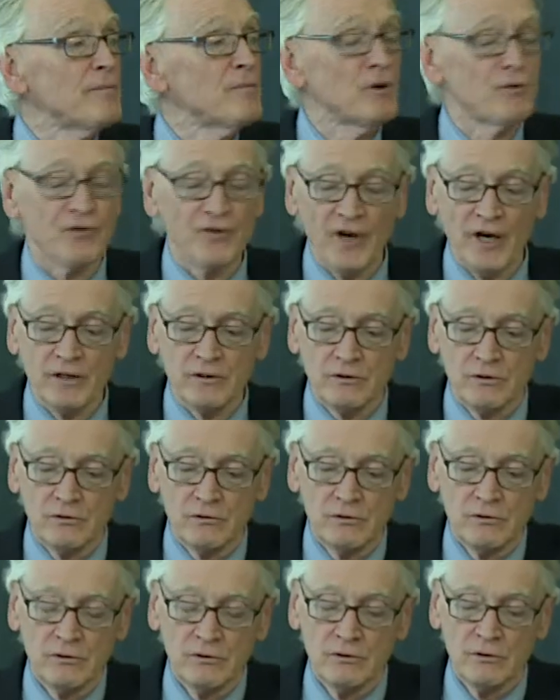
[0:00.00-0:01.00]
effect
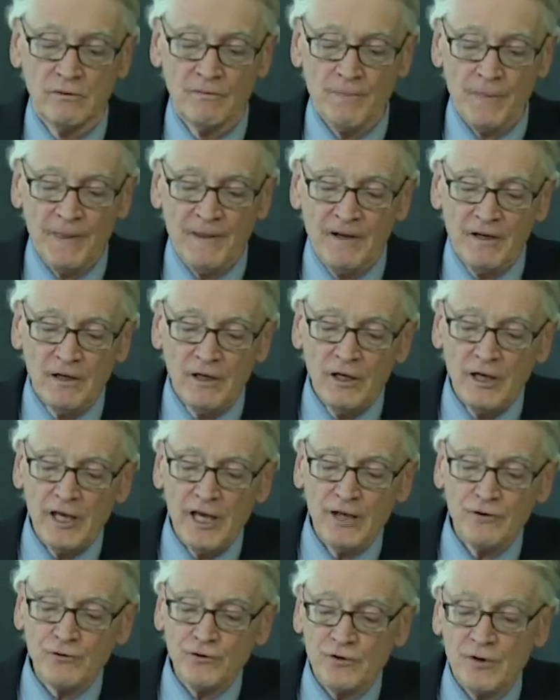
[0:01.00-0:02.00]

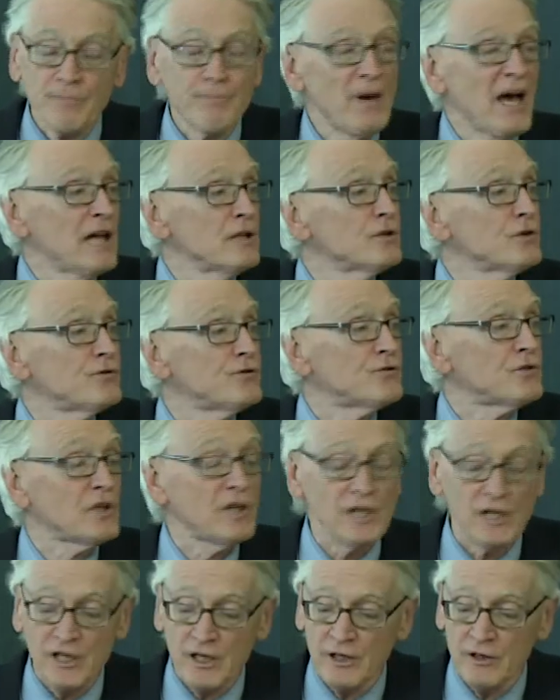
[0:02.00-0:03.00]
is the
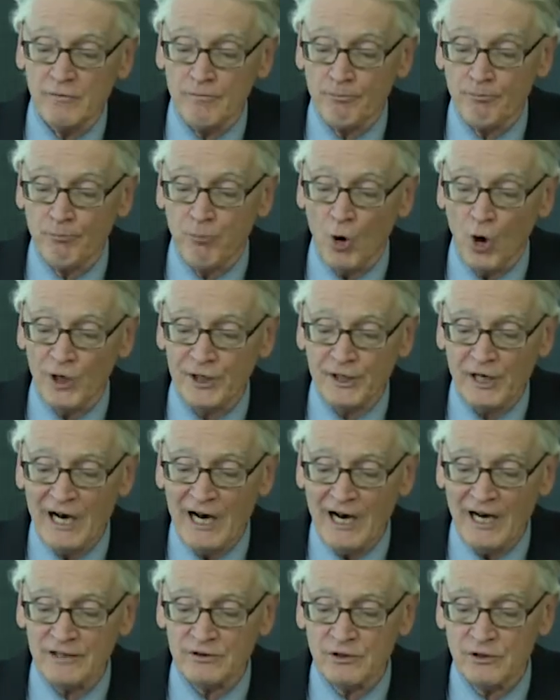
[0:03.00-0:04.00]
Palestinian
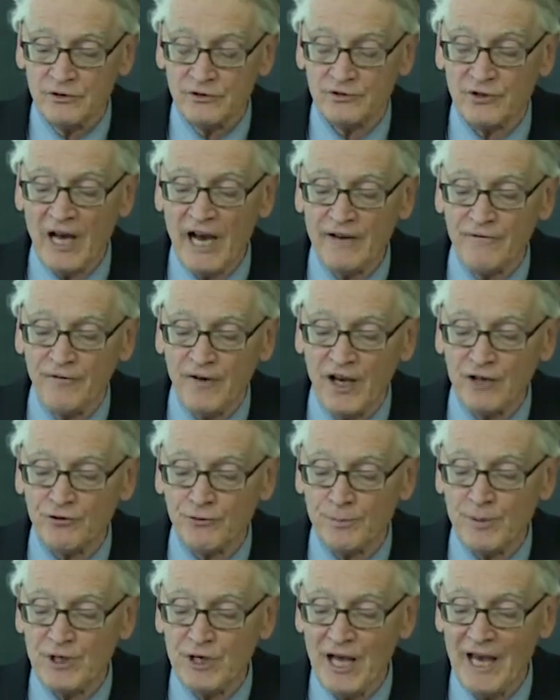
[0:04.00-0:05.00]
boycott,
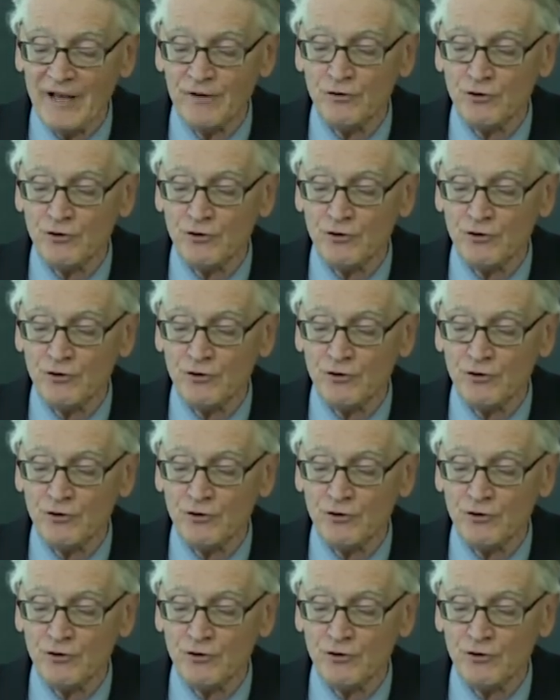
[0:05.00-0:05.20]
divestment, and